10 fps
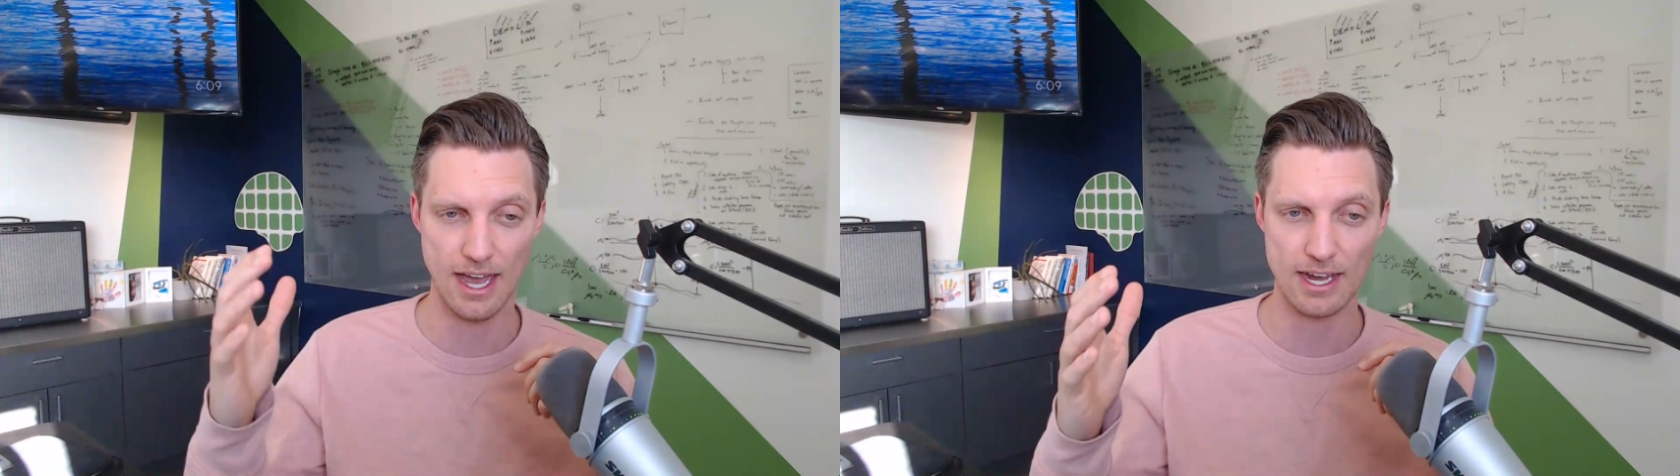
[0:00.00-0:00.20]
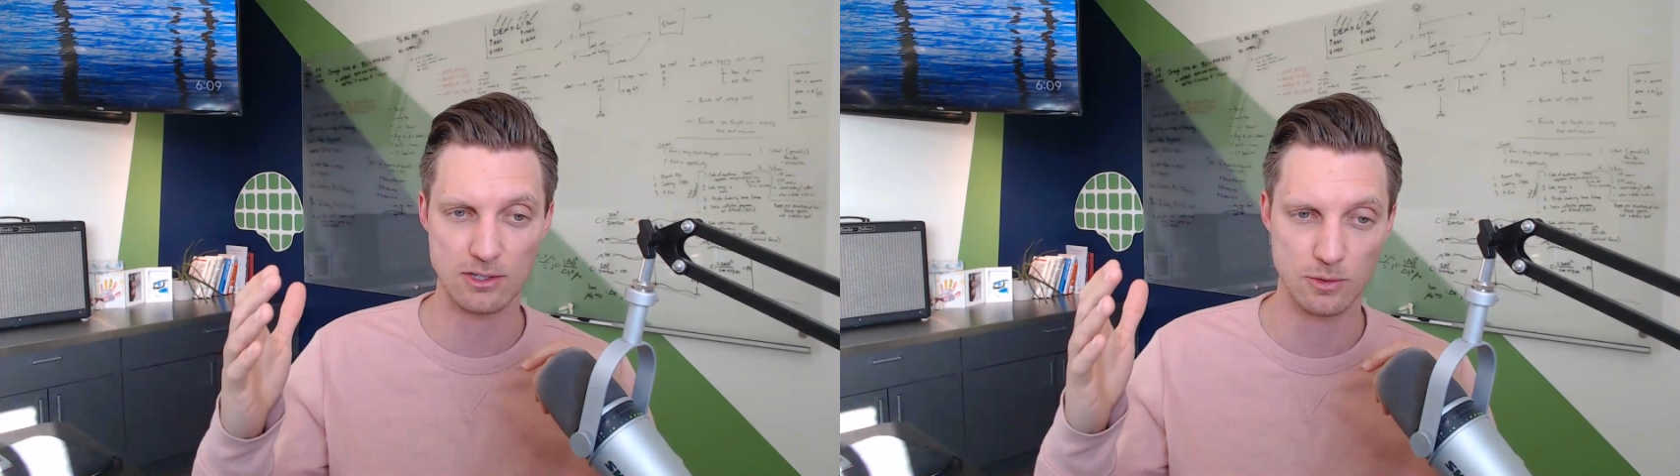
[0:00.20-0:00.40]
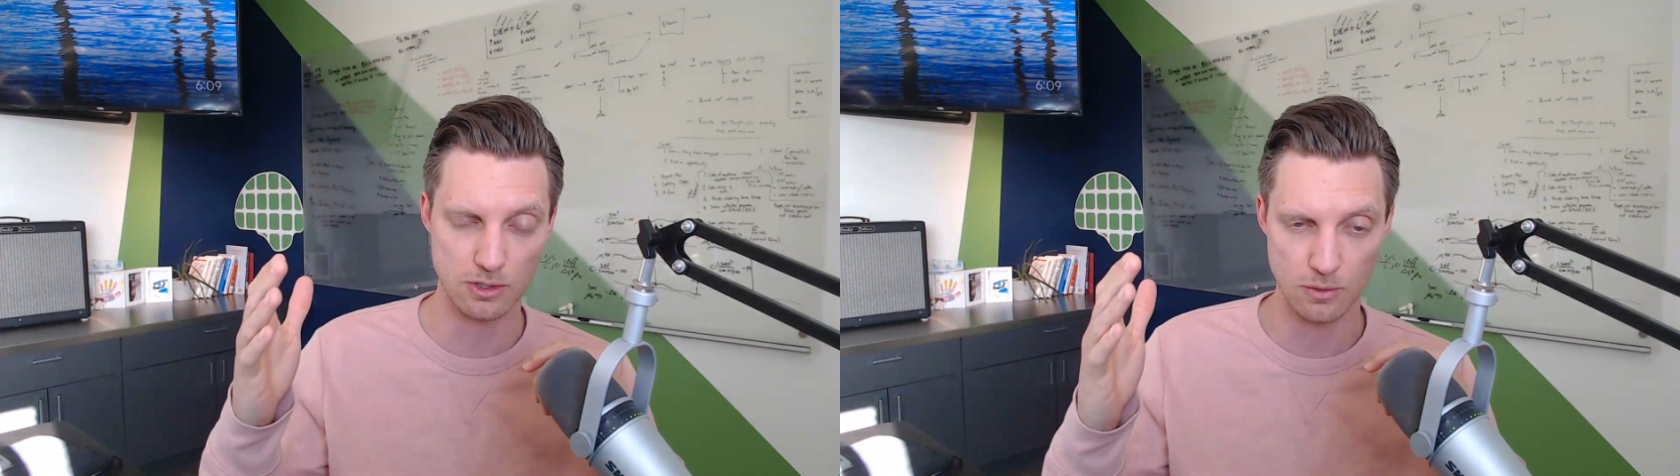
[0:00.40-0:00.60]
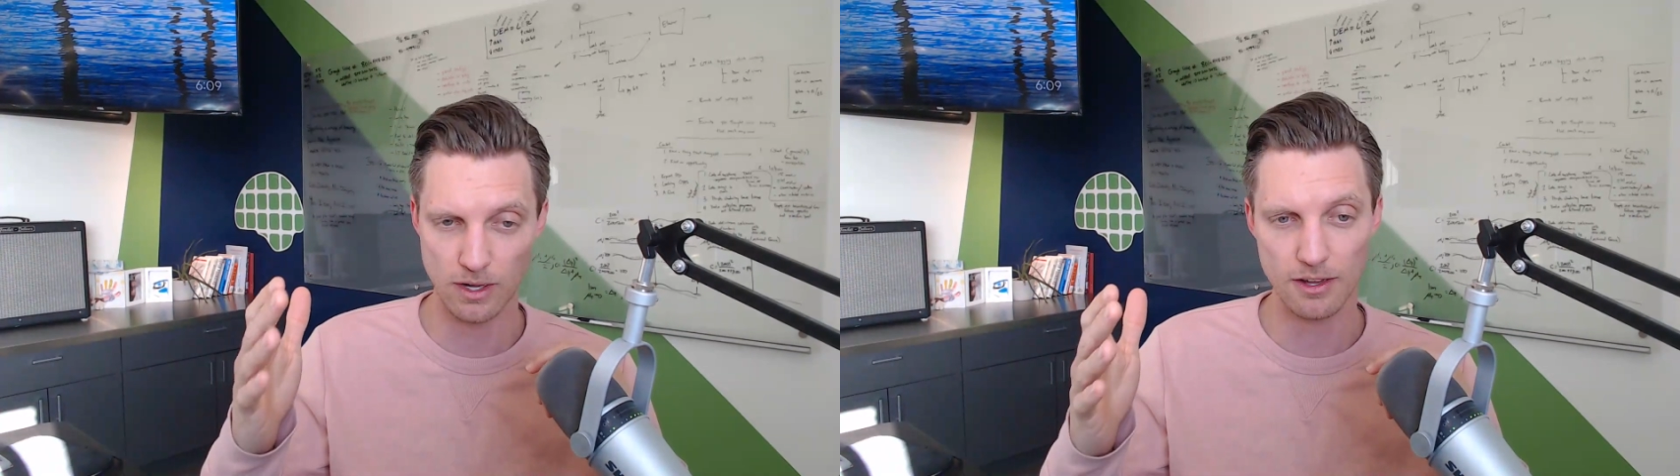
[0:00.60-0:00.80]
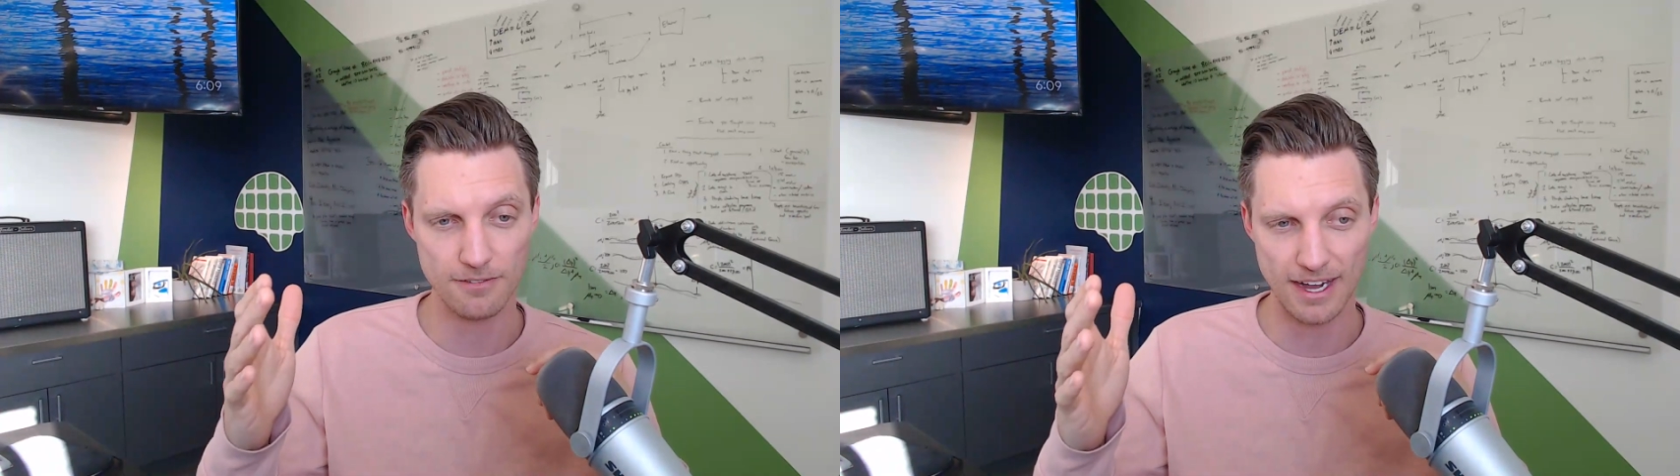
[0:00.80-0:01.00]
actual
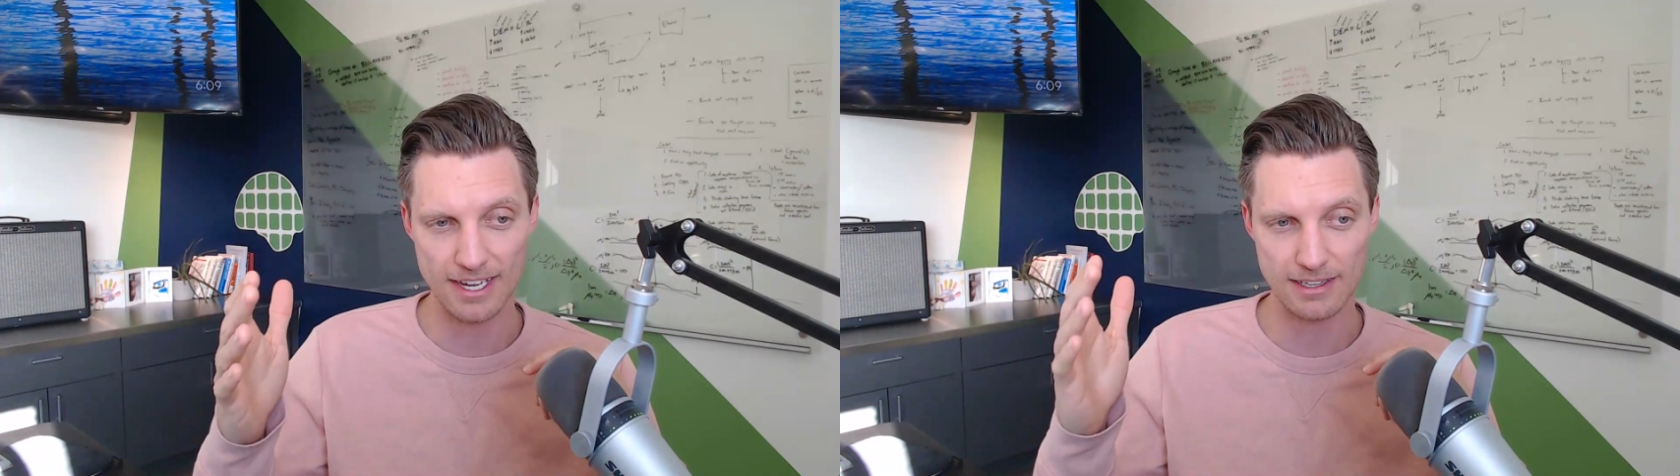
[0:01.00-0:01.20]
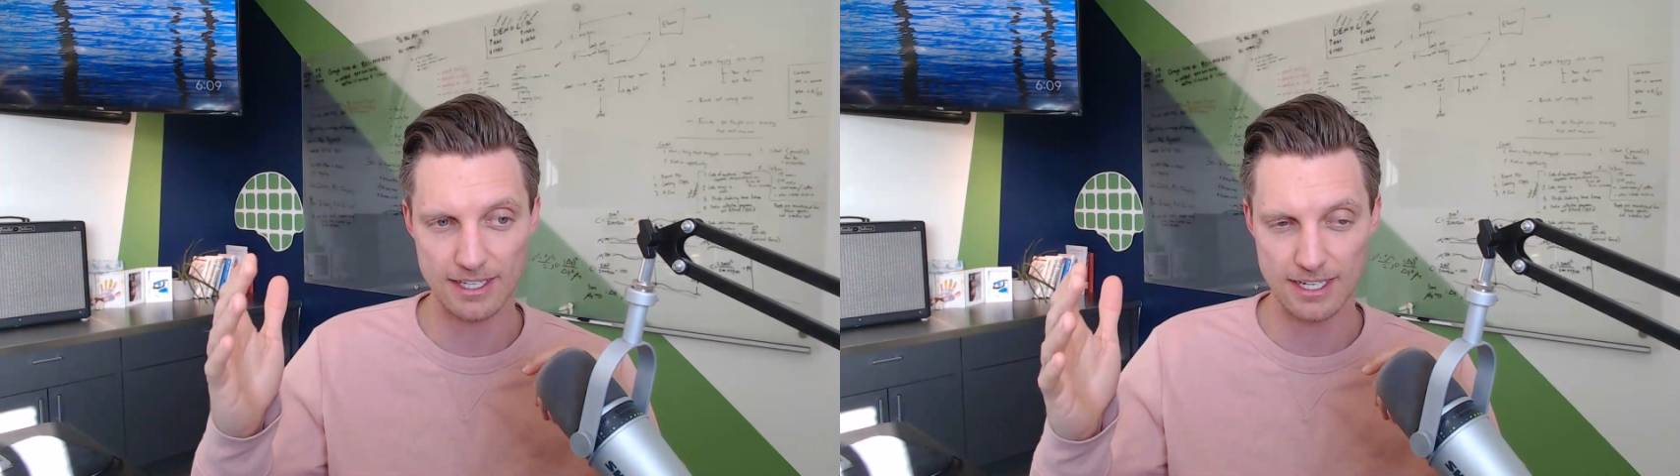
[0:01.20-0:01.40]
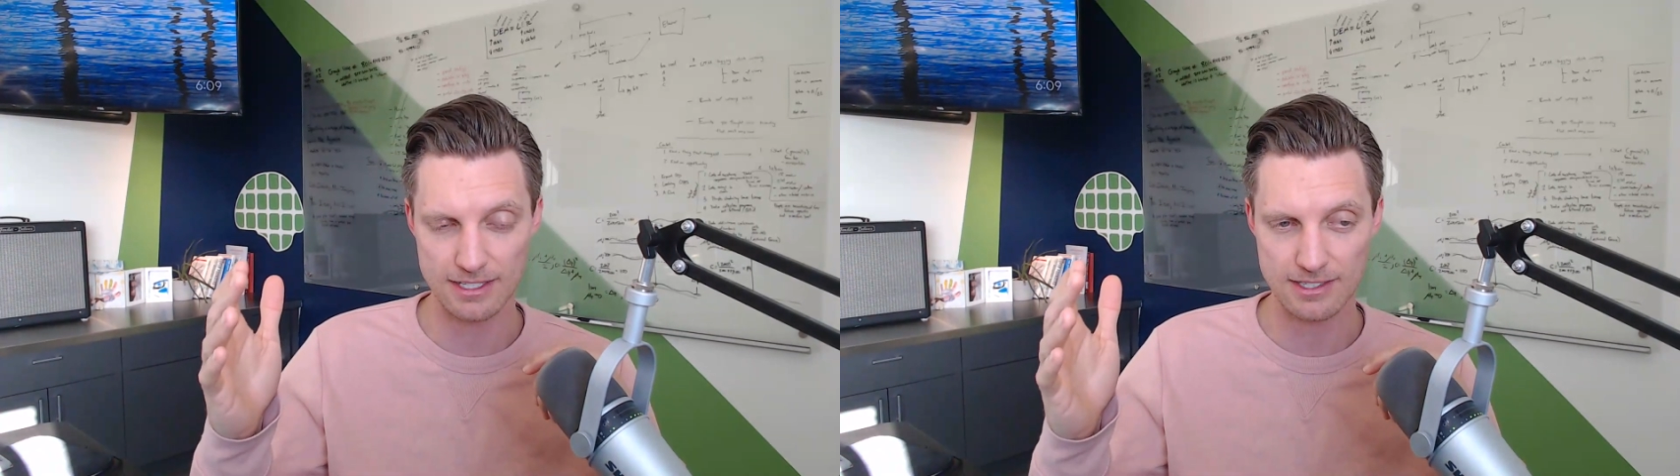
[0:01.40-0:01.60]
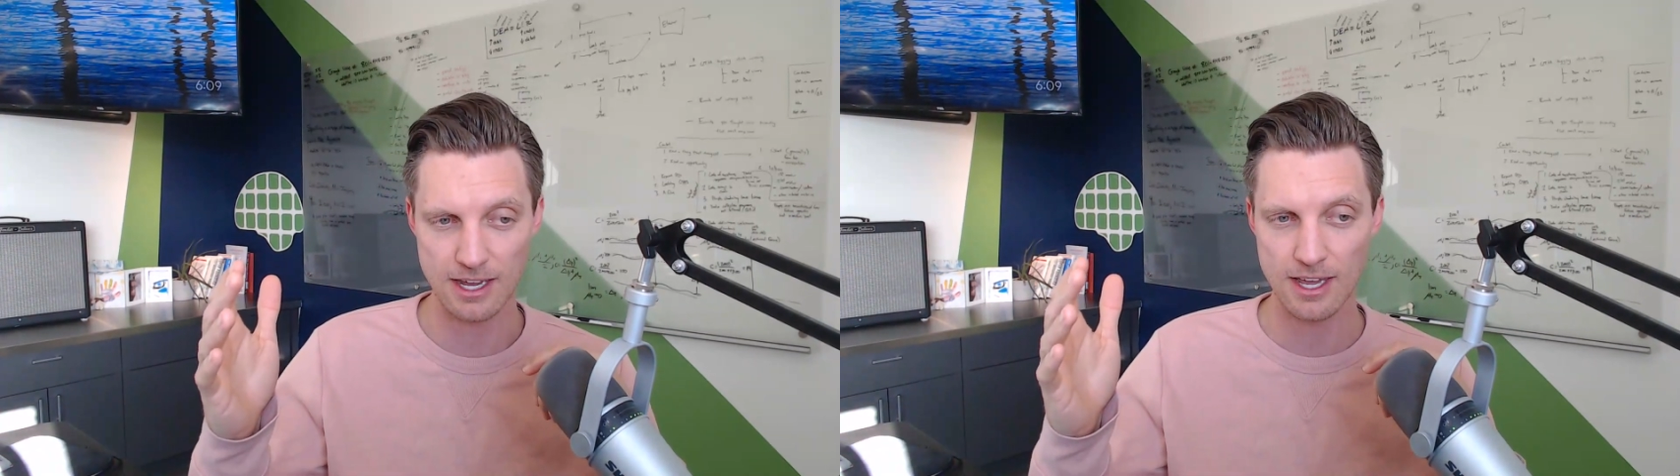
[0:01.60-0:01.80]
qualified leads